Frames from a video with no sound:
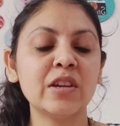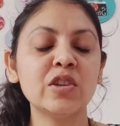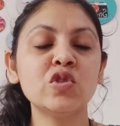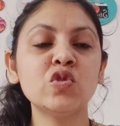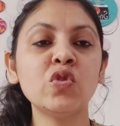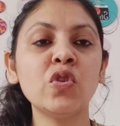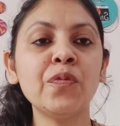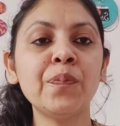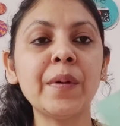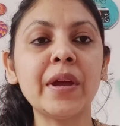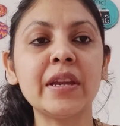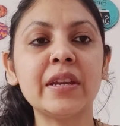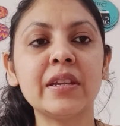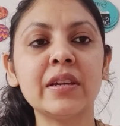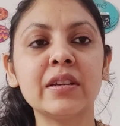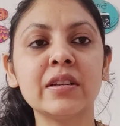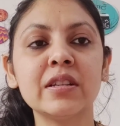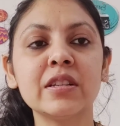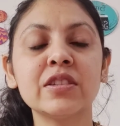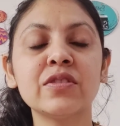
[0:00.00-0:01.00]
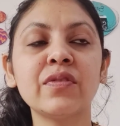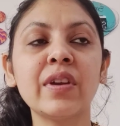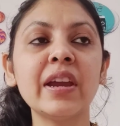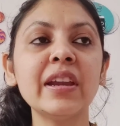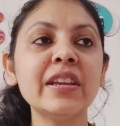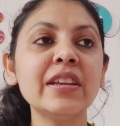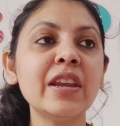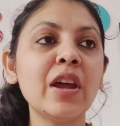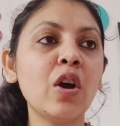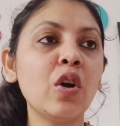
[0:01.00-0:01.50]
Two of Pentacles.
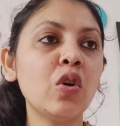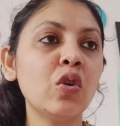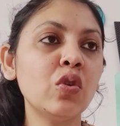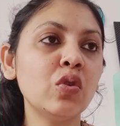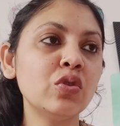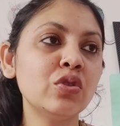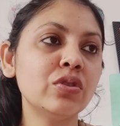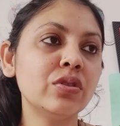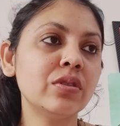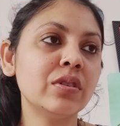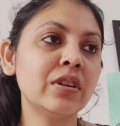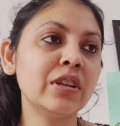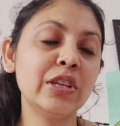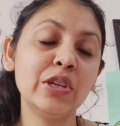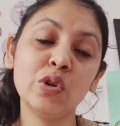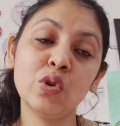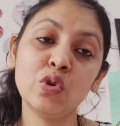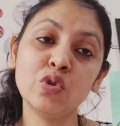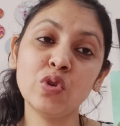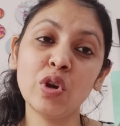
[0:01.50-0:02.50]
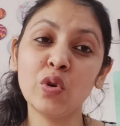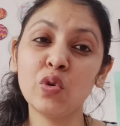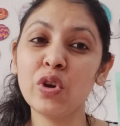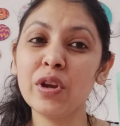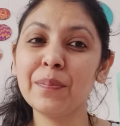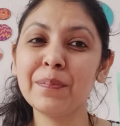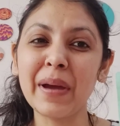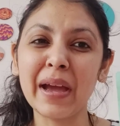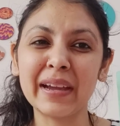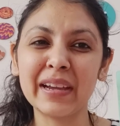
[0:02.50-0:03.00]
Right now, Leo, you are
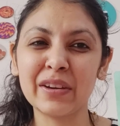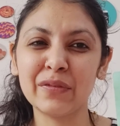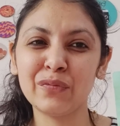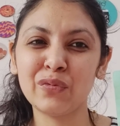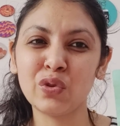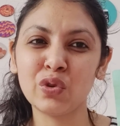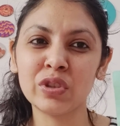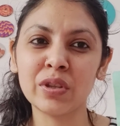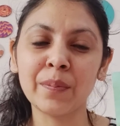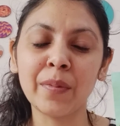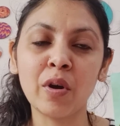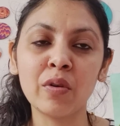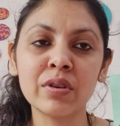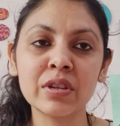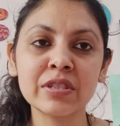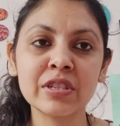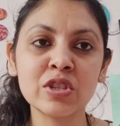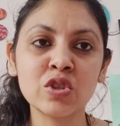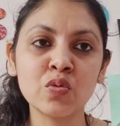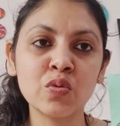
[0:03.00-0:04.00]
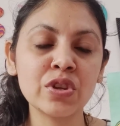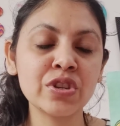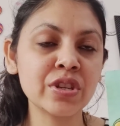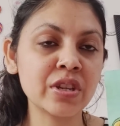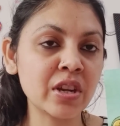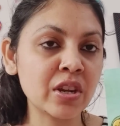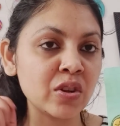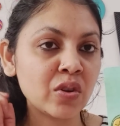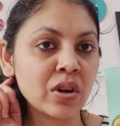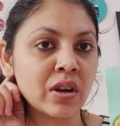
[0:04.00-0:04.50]
going back and forth about a
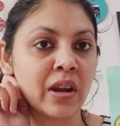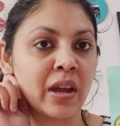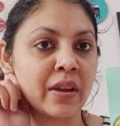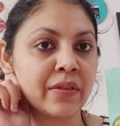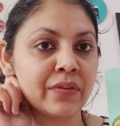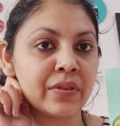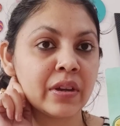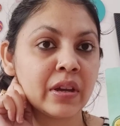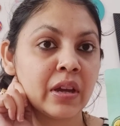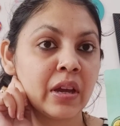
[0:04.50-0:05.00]
situation in your life.